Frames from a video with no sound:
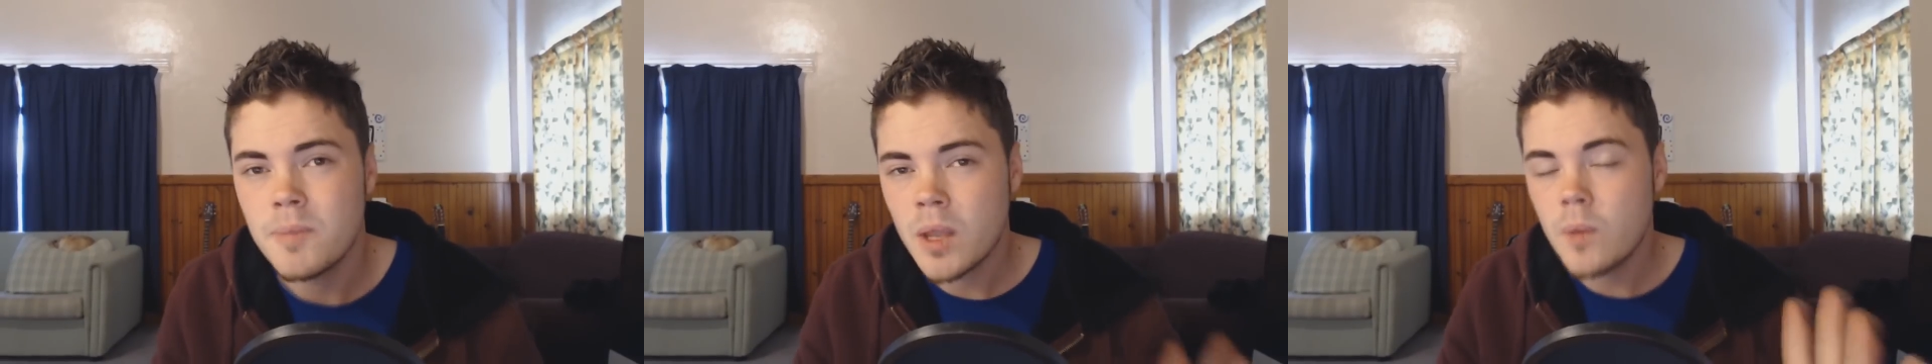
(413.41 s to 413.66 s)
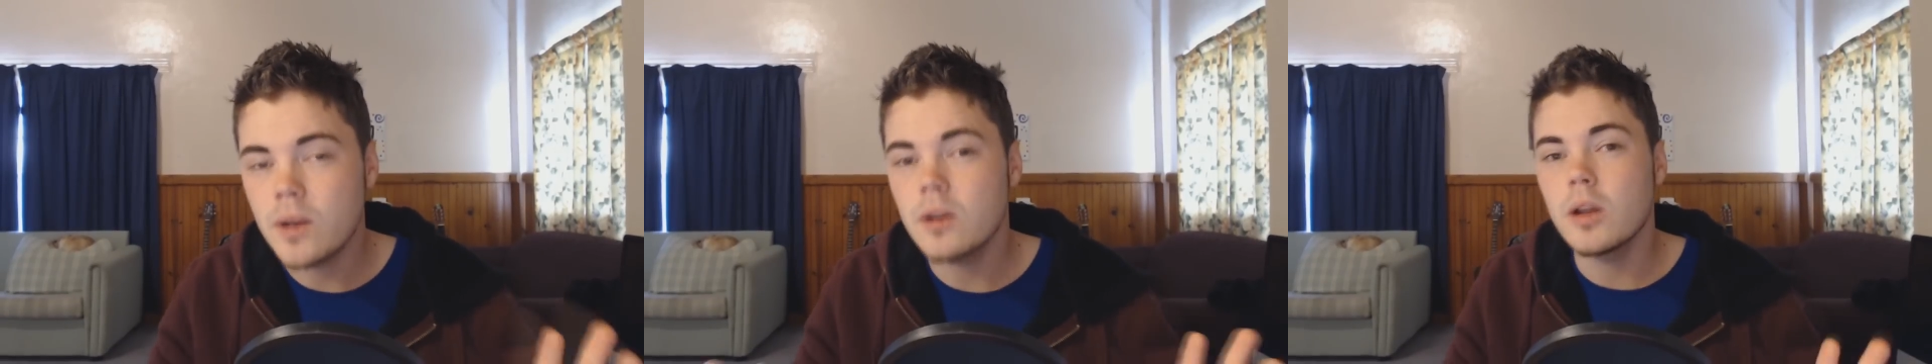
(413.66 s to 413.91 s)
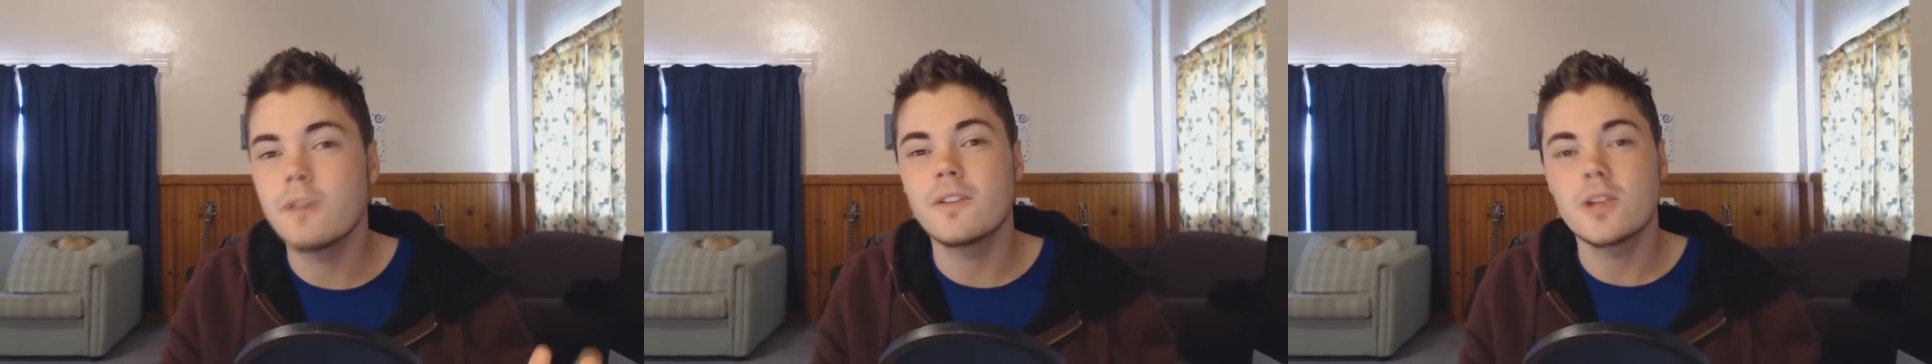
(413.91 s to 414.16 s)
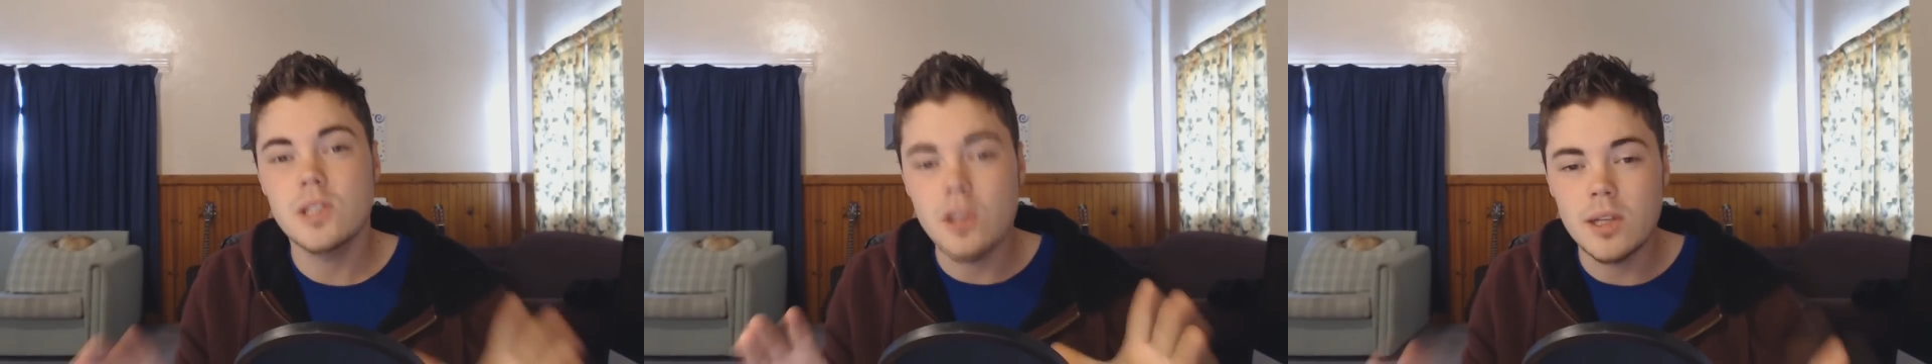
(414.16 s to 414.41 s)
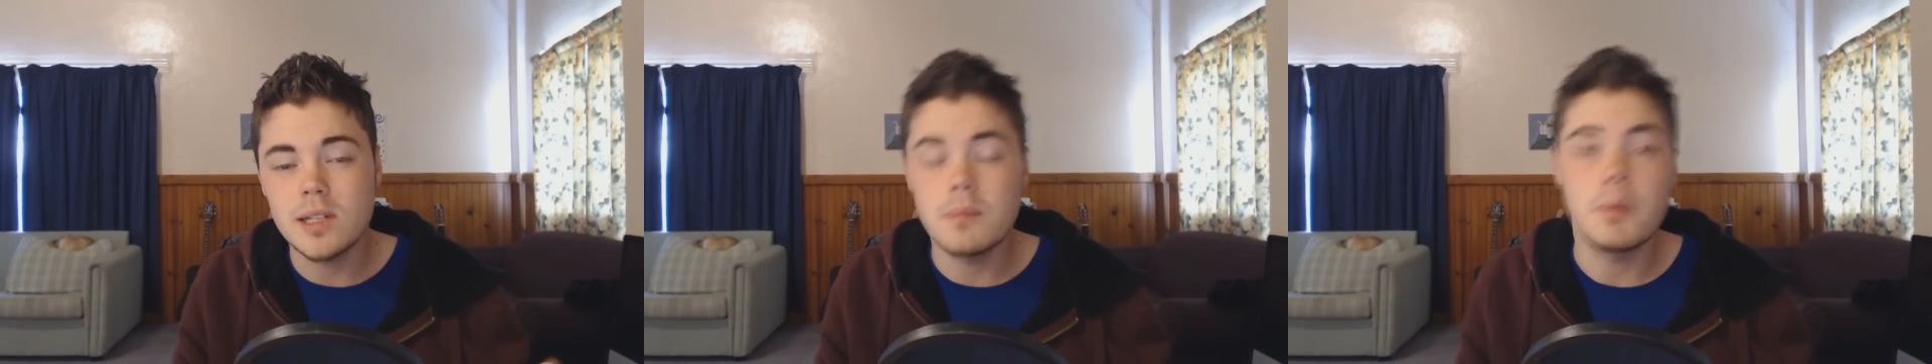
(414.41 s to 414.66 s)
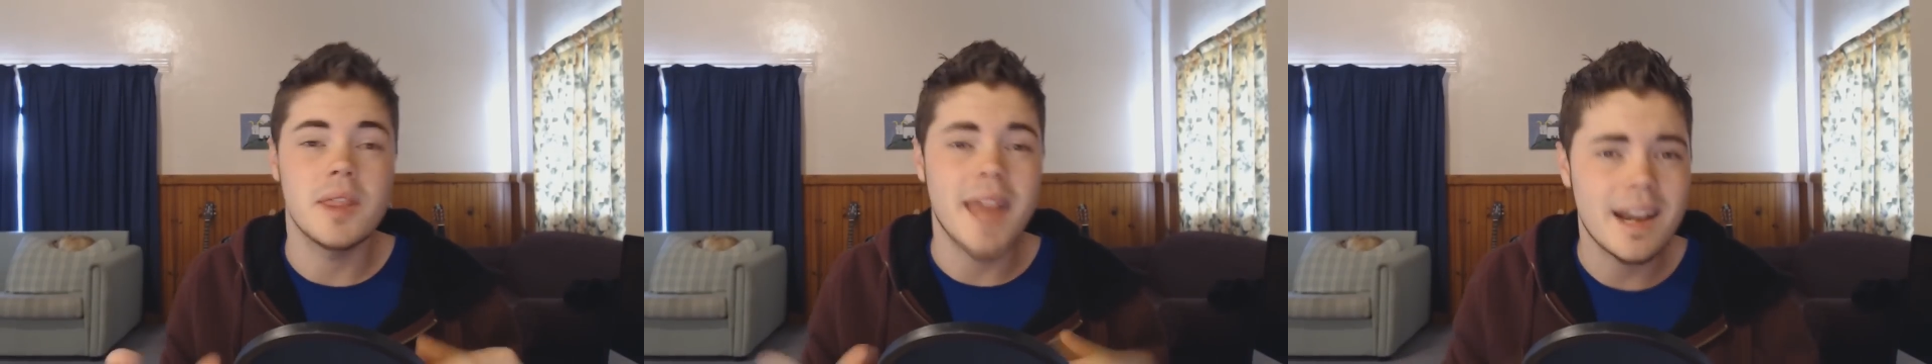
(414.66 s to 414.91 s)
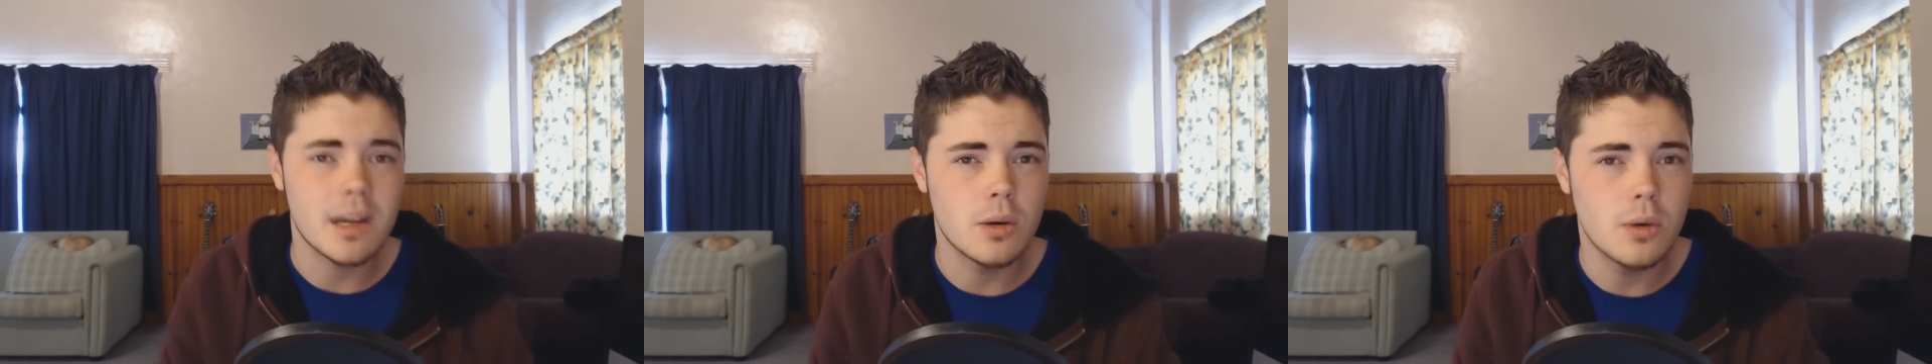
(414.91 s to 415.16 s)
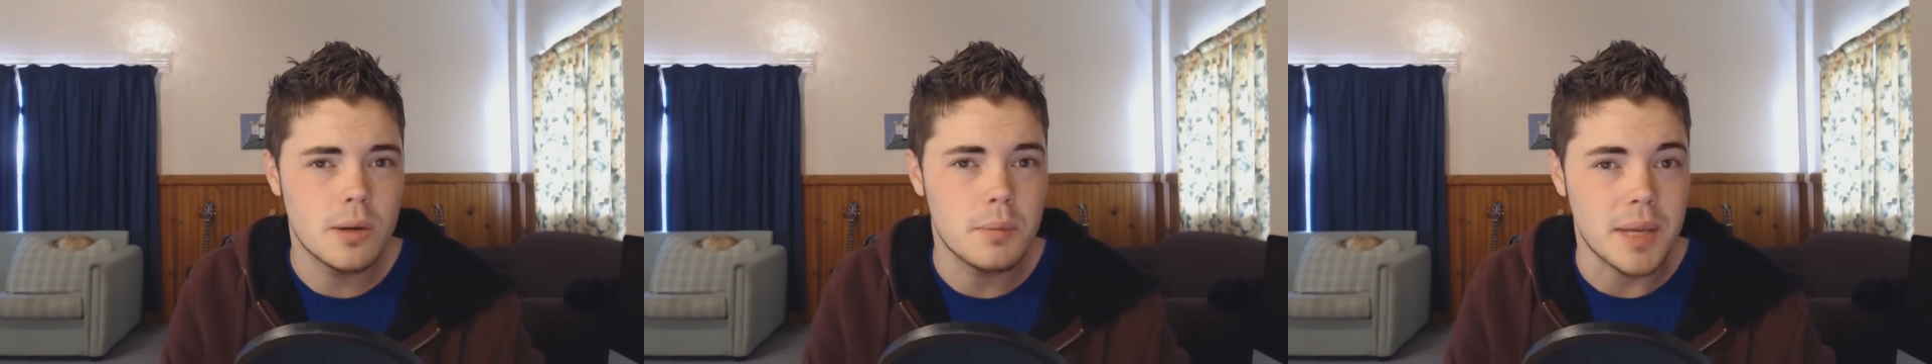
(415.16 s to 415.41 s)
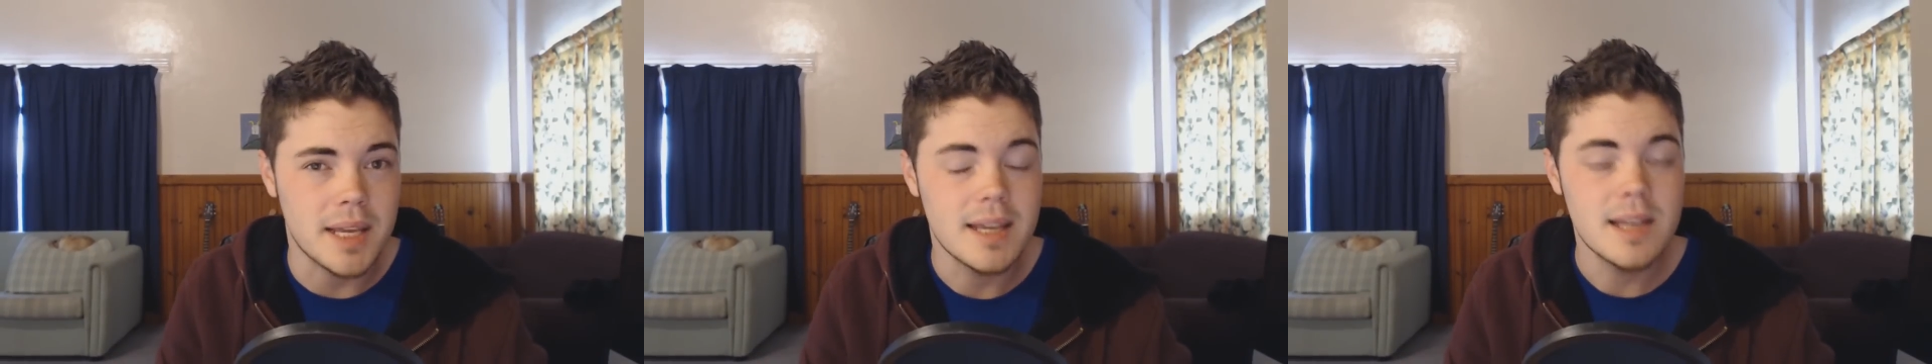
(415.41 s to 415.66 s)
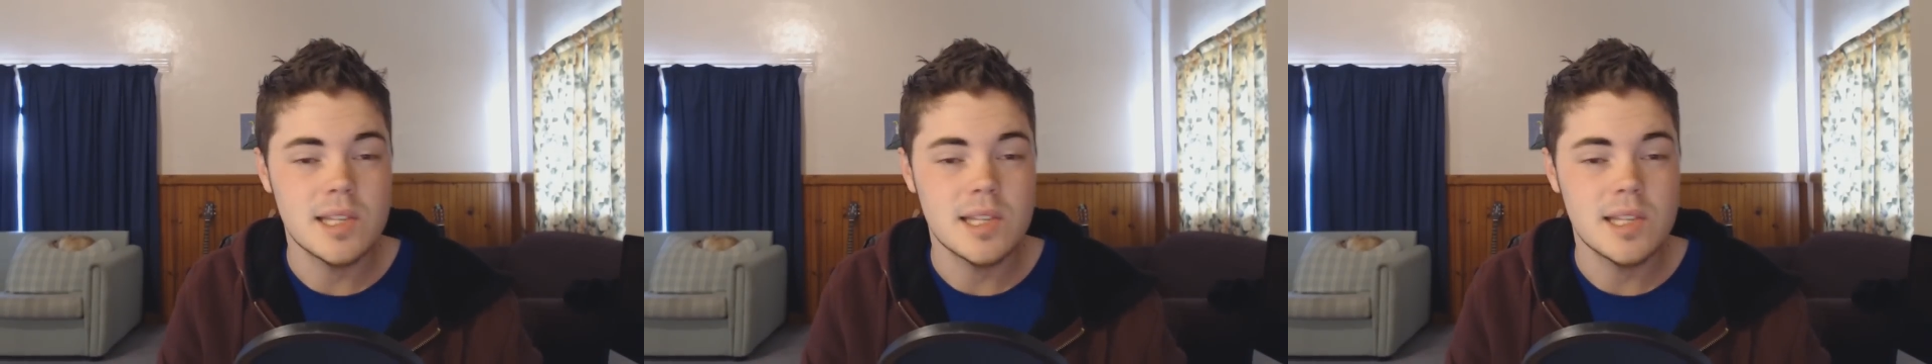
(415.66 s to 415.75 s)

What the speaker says: we don't know for certain, but that could be